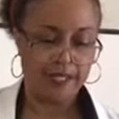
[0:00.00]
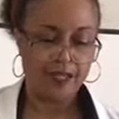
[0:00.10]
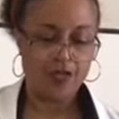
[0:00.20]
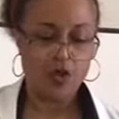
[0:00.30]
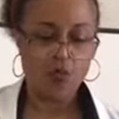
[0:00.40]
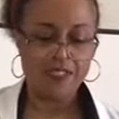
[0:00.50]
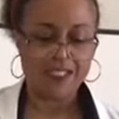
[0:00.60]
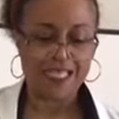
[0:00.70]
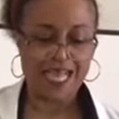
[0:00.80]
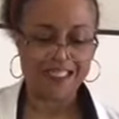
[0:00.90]
Know what's
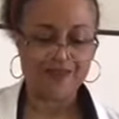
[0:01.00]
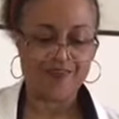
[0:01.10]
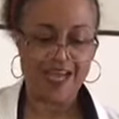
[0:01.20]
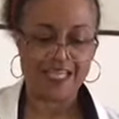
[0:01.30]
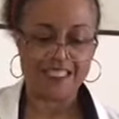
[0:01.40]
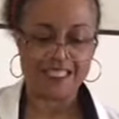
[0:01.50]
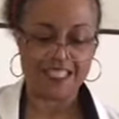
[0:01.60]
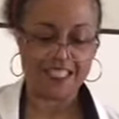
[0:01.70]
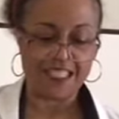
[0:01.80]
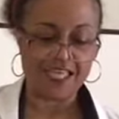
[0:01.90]
classified as an
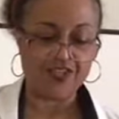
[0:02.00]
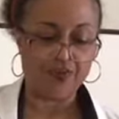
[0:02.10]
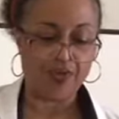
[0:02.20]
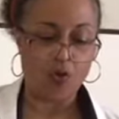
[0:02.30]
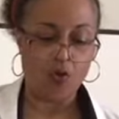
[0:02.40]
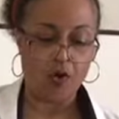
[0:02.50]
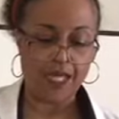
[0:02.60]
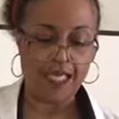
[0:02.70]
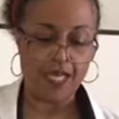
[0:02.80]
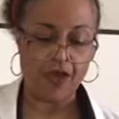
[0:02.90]
accessory
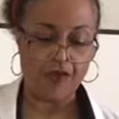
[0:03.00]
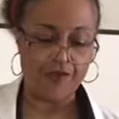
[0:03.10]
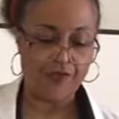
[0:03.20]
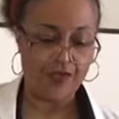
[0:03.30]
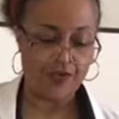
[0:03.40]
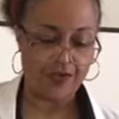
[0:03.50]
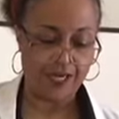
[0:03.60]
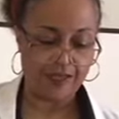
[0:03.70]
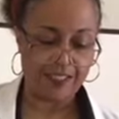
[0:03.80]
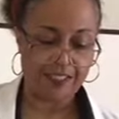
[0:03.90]
organ of the
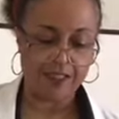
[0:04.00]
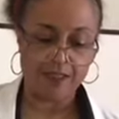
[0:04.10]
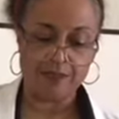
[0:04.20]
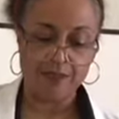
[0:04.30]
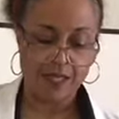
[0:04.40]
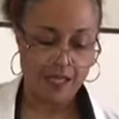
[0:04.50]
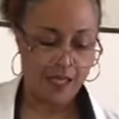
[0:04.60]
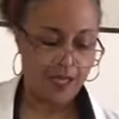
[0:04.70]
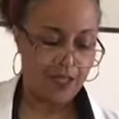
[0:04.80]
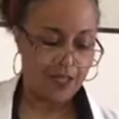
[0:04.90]
urinary system.
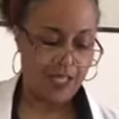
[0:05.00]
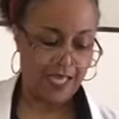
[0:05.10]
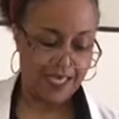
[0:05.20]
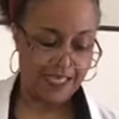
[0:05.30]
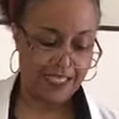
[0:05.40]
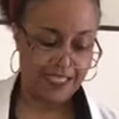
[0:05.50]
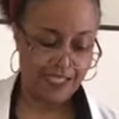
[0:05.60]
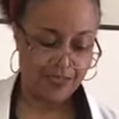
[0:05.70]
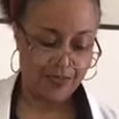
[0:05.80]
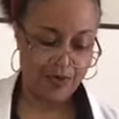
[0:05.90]
An
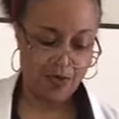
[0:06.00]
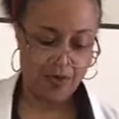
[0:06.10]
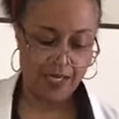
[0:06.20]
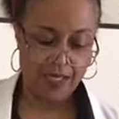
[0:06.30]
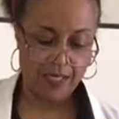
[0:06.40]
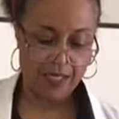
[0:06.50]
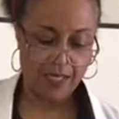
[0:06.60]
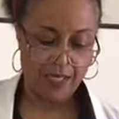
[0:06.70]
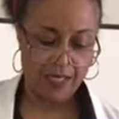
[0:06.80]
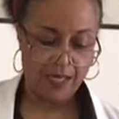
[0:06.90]
accessory organ.
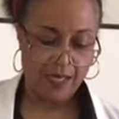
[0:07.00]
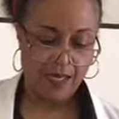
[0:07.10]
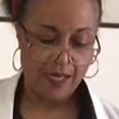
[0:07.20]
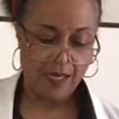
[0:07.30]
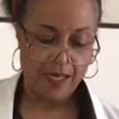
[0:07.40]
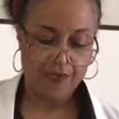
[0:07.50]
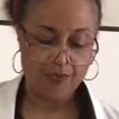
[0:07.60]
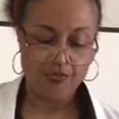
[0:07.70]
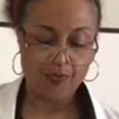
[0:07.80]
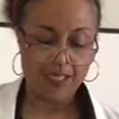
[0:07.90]

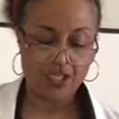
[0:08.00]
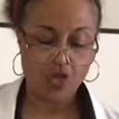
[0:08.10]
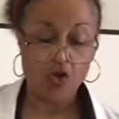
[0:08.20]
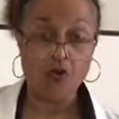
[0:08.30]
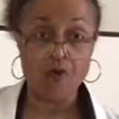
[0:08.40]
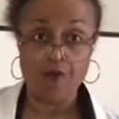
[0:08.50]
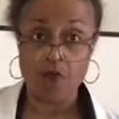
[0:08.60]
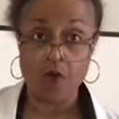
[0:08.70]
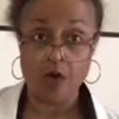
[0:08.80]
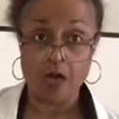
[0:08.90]
The threshold
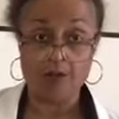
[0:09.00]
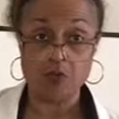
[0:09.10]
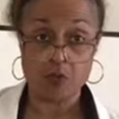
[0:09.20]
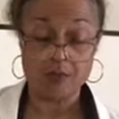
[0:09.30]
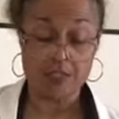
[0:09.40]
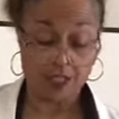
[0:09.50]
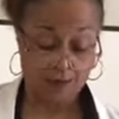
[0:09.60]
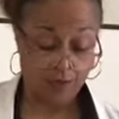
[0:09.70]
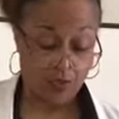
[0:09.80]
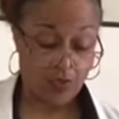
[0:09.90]
for absorption
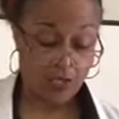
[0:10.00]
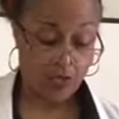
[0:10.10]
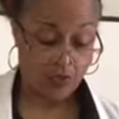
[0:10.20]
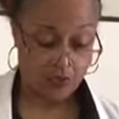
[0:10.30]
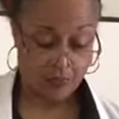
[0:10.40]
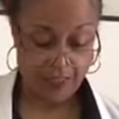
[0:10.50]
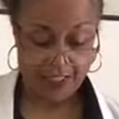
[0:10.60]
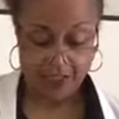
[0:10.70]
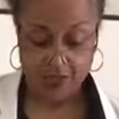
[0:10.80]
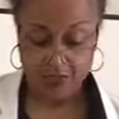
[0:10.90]
of glucose,
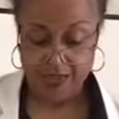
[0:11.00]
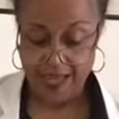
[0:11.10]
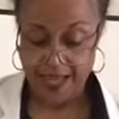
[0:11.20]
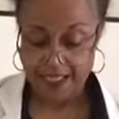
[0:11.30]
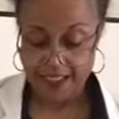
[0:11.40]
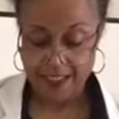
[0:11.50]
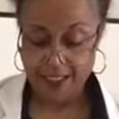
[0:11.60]
please know that.